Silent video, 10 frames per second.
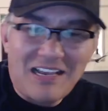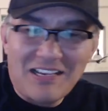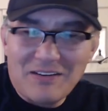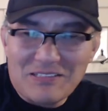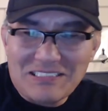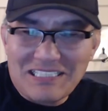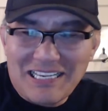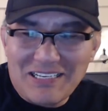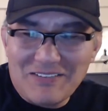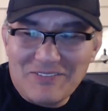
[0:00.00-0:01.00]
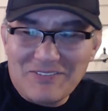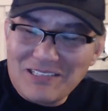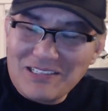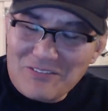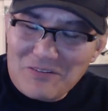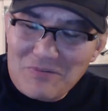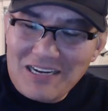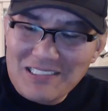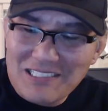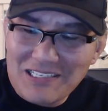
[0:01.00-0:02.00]
was thinking of when you reminded us
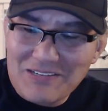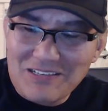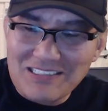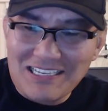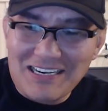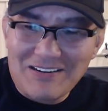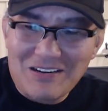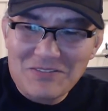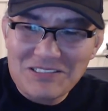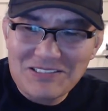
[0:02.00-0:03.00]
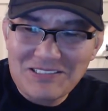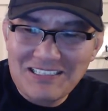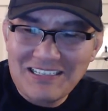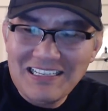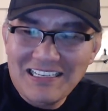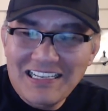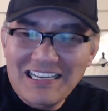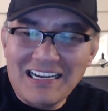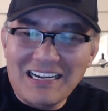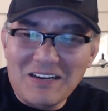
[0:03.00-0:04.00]
that you were a DARE officer there,
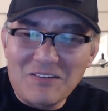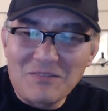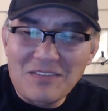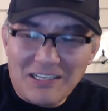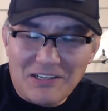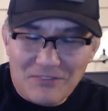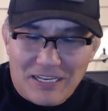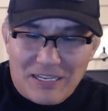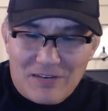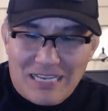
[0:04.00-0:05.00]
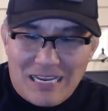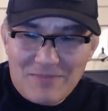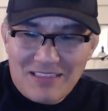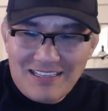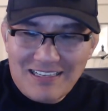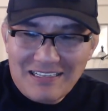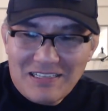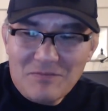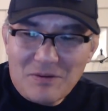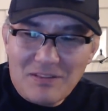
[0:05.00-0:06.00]
um, in your video game thing.
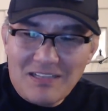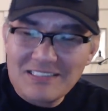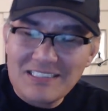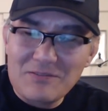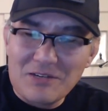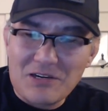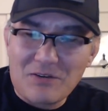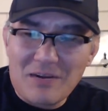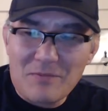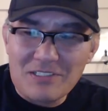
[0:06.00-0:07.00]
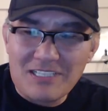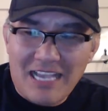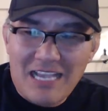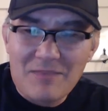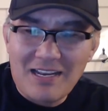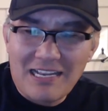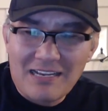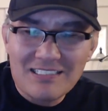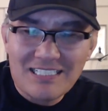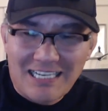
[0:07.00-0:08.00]
Remember that scene where Kramer is like, "Hey man, how's
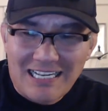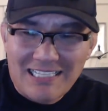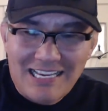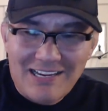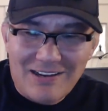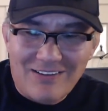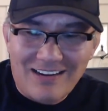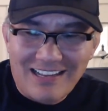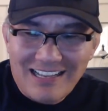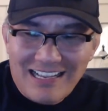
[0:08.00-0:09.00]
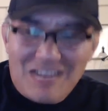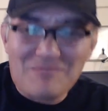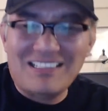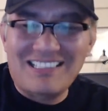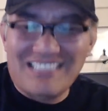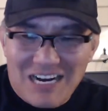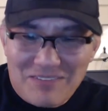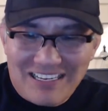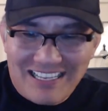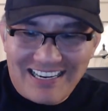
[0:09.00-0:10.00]
karate going?" I'm
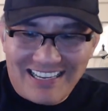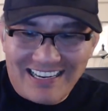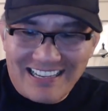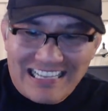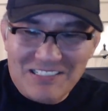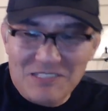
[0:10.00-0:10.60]
dominating. I can just oh,